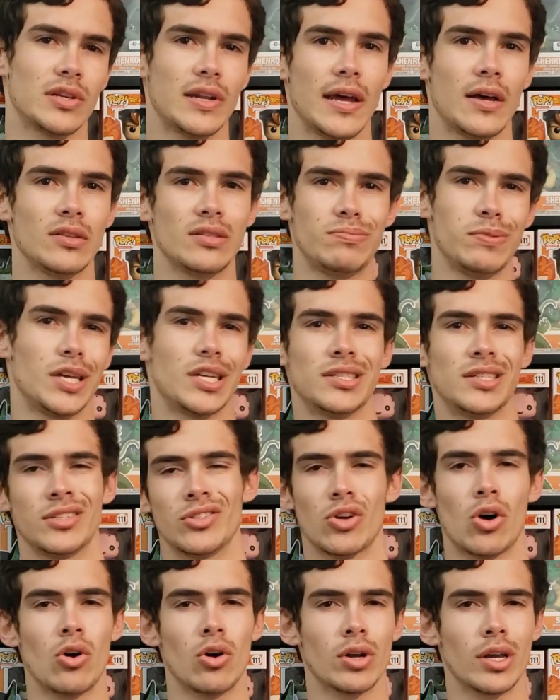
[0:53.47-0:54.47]
announced because
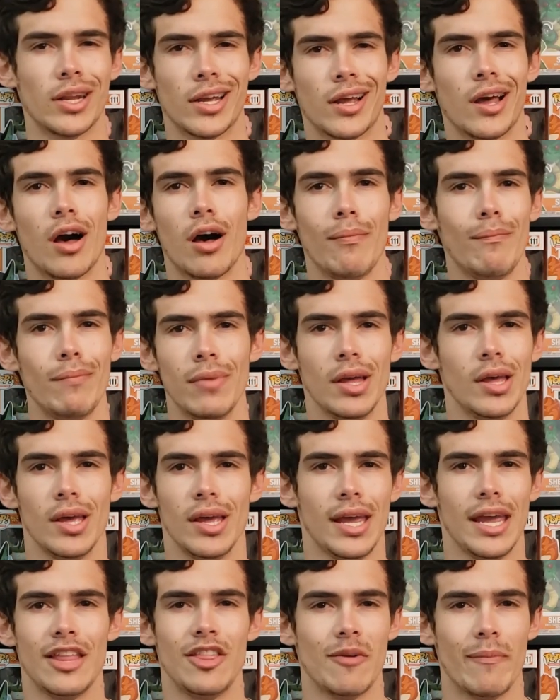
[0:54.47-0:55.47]
it's all going to come
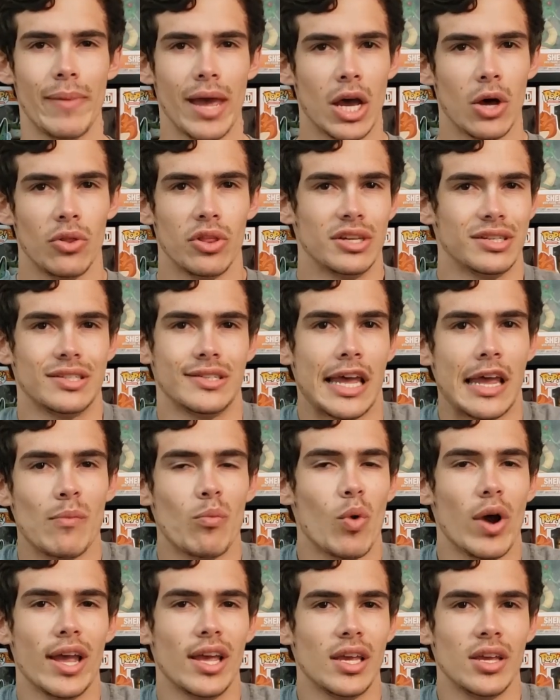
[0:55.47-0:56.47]
in the mail the same
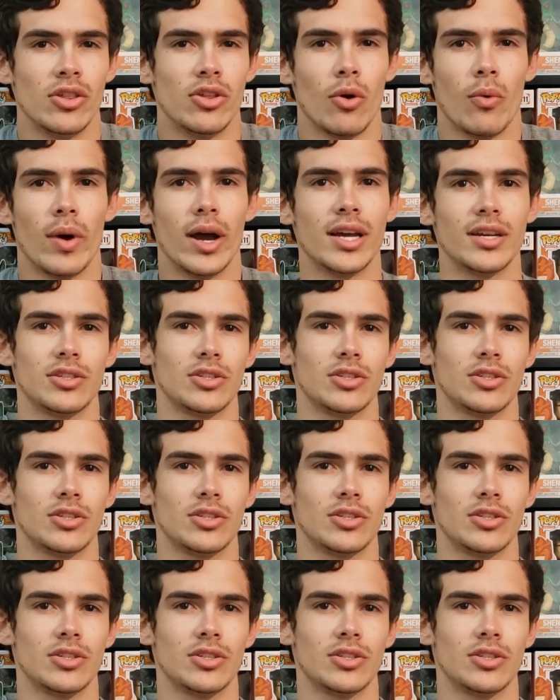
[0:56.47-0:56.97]
way either way.